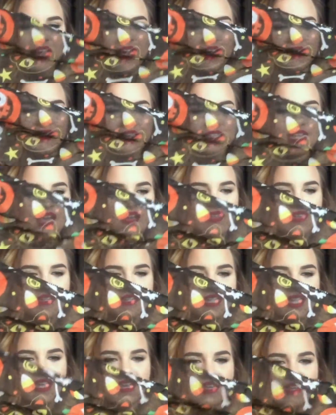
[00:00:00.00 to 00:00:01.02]
and
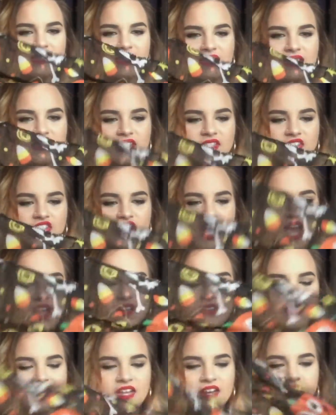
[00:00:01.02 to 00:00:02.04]
skeletons,
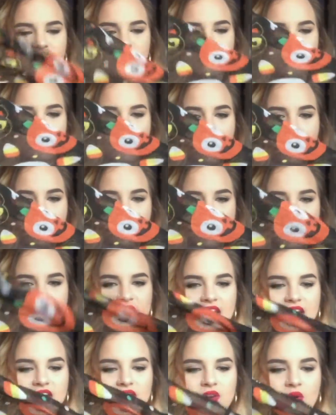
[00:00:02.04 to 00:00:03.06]
jack-o'-lanterns, bones,
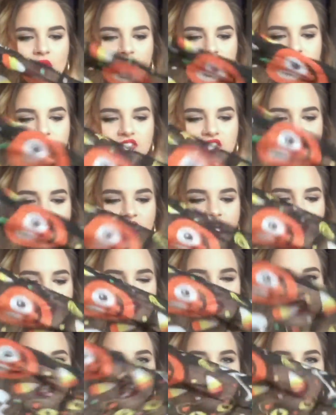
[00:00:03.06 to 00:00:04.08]
candy corn,
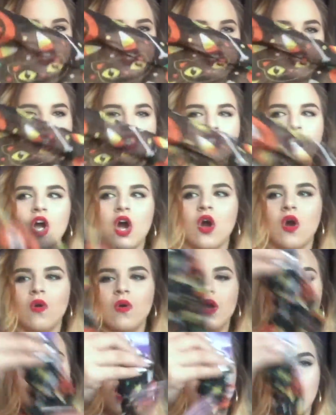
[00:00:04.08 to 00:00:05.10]
stars. It's just so
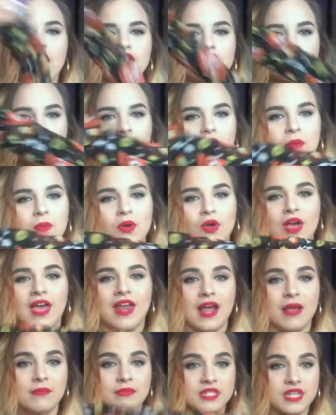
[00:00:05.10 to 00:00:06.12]
adorable,
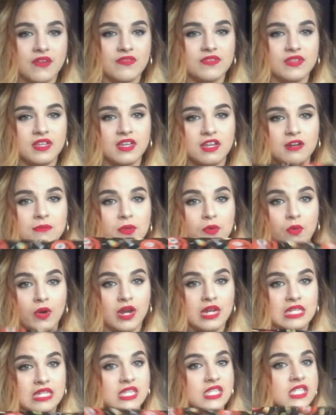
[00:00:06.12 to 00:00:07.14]
and I'm definitely going to be
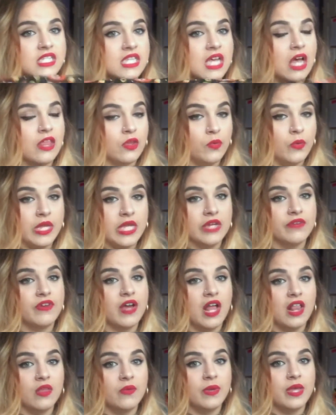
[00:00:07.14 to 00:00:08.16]
wearing this the week of
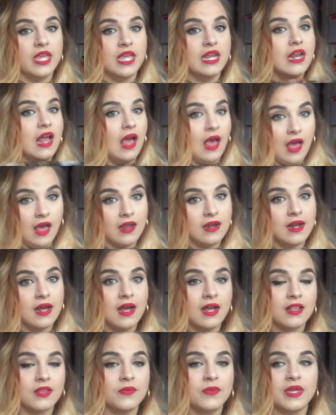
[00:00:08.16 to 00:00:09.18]
Halloween, on
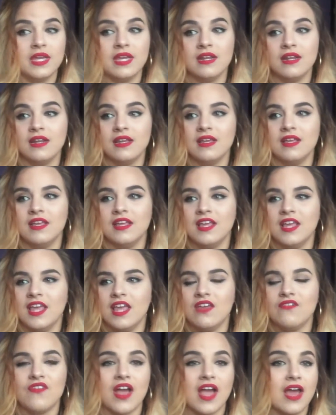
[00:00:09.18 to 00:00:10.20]
Halloween.
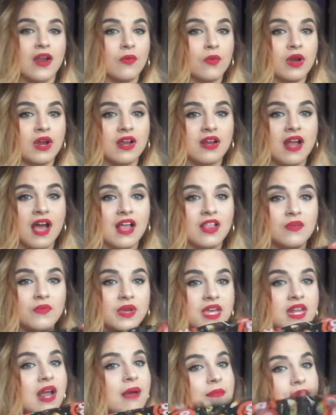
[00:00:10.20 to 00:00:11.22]
If I gotta work on
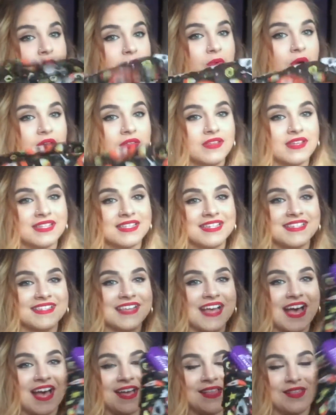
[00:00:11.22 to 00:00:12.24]
Halloween, I'm gonna wear this
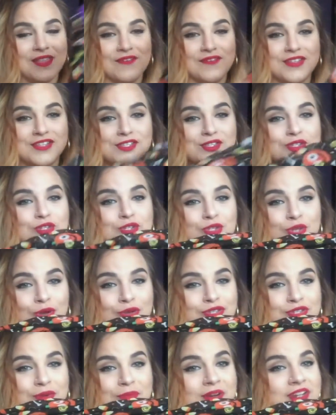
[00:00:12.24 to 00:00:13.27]
because I love it so,
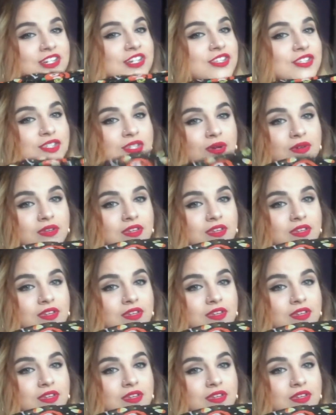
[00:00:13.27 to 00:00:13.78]
so much. It's so